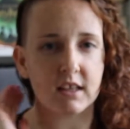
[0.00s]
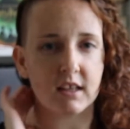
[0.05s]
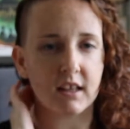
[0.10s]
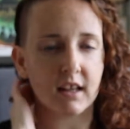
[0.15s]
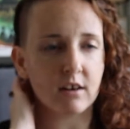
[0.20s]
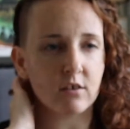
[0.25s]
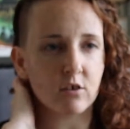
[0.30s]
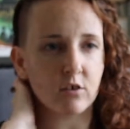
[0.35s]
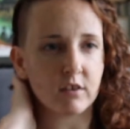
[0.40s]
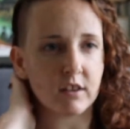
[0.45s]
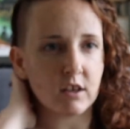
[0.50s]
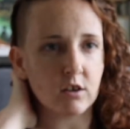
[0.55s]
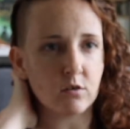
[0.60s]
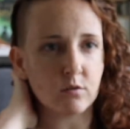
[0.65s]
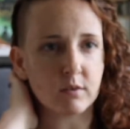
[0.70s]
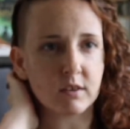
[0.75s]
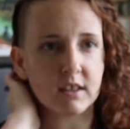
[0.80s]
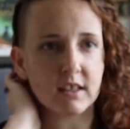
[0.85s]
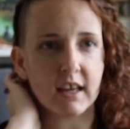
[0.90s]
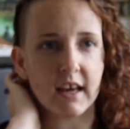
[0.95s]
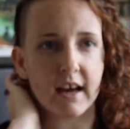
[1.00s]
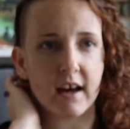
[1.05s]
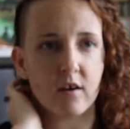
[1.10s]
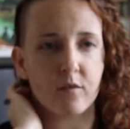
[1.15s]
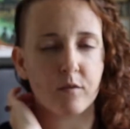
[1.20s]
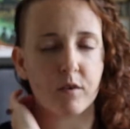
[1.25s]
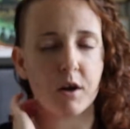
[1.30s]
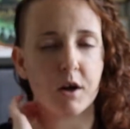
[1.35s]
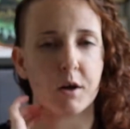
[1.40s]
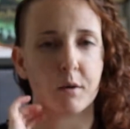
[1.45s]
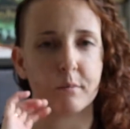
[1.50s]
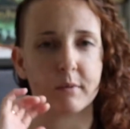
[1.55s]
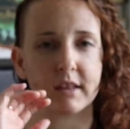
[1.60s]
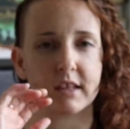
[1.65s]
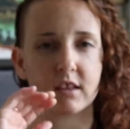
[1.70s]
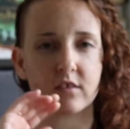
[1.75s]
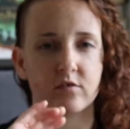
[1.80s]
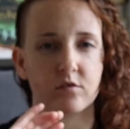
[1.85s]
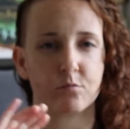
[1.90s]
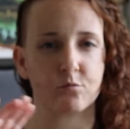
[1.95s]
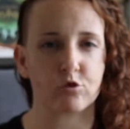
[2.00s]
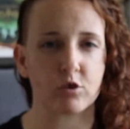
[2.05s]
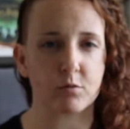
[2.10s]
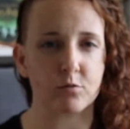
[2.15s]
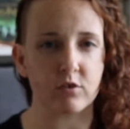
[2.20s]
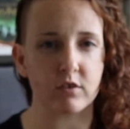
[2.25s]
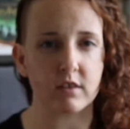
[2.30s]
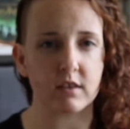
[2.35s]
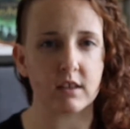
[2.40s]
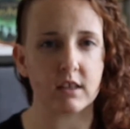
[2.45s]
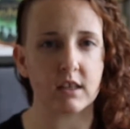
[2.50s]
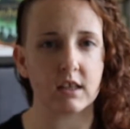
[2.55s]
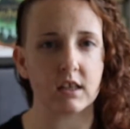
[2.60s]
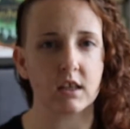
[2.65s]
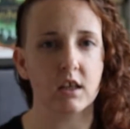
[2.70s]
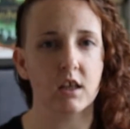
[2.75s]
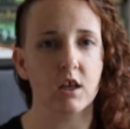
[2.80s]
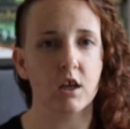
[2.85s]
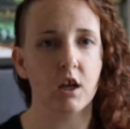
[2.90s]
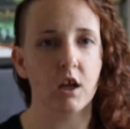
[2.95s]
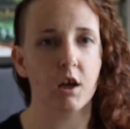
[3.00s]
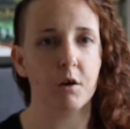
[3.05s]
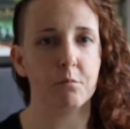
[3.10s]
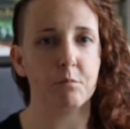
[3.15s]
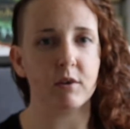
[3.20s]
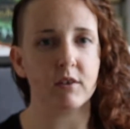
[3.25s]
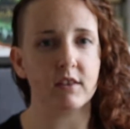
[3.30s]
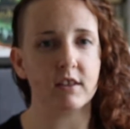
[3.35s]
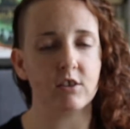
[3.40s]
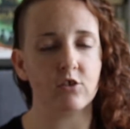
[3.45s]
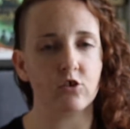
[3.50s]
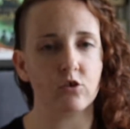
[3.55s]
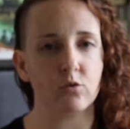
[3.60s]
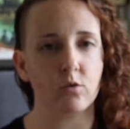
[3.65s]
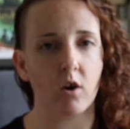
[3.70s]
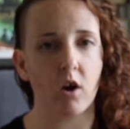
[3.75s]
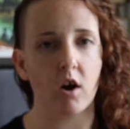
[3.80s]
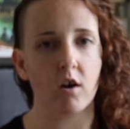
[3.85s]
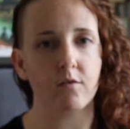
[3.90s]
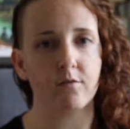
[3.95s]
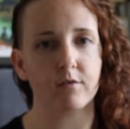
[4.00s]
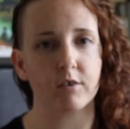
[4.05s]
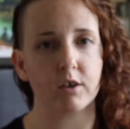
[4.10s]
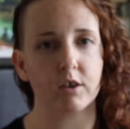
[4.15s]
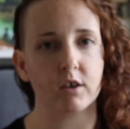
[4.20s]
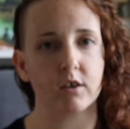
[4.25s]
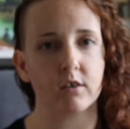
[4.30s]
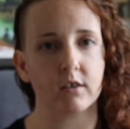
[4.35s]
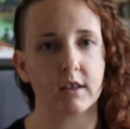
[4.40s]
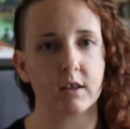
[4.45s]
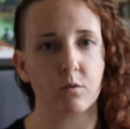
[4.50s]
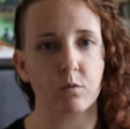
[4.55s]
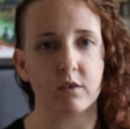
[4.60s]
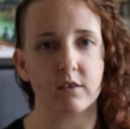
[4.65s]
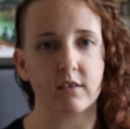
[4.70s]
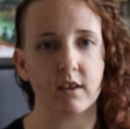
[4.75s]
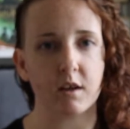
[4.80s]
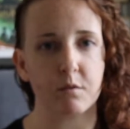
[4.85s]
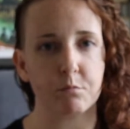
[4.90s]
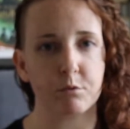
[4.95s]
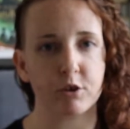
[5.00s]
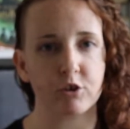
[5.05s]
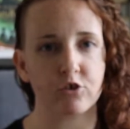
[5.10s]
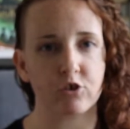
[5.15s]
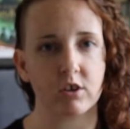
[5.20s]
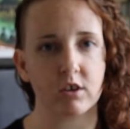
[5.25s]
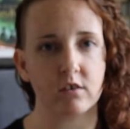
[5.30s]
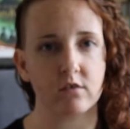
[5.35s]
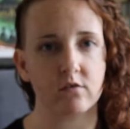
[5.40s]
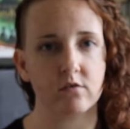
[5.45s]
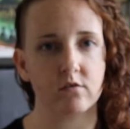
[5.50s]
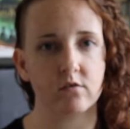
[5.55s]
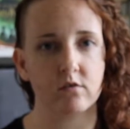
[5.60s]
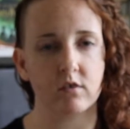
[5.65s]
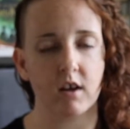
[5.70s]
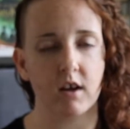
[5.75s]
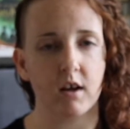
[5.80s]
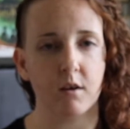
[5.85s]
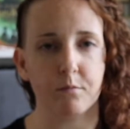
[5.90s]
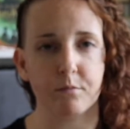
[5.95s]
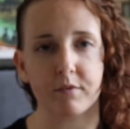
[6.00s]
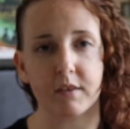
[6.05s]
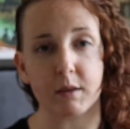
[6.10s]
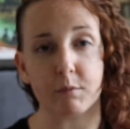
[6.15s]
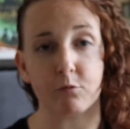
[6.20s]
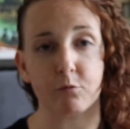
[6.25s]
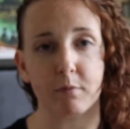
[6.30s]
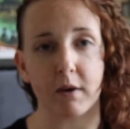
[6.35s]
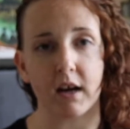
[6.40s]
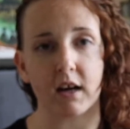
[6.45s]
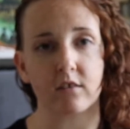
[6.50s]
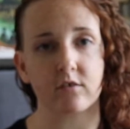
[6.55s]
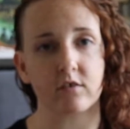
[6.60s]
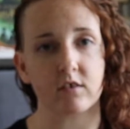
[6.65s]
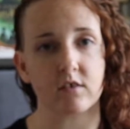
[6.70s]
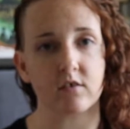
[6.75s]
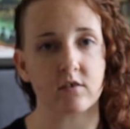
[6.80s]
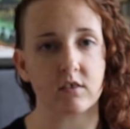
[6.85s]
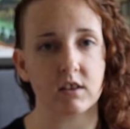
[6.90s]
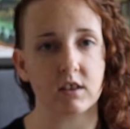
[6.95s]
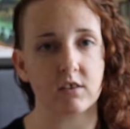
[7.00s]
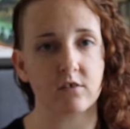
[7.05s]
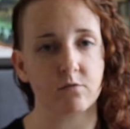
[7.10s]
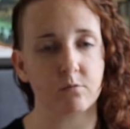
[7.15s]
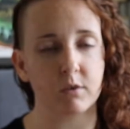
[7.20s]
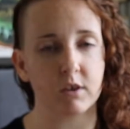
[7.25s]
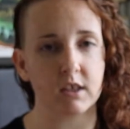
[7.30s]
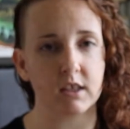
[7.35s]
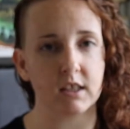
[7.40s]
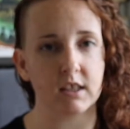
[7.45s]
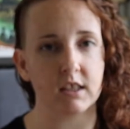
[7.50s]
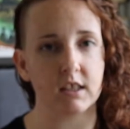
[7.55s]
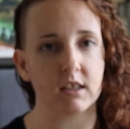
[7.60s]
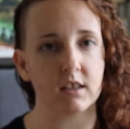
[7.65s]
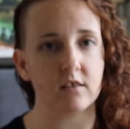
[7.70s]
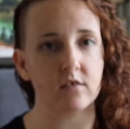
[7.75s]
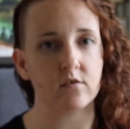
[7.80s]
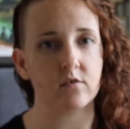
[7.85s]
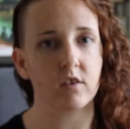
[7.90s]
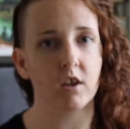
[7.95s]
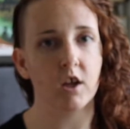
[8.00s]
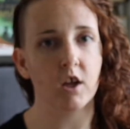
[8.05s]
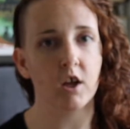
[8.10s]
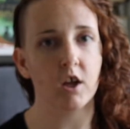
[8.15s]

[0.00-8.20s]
And I don't know, they don't really have like a subscription thing, but they do offer like one-time purchase themed boxes, and this one is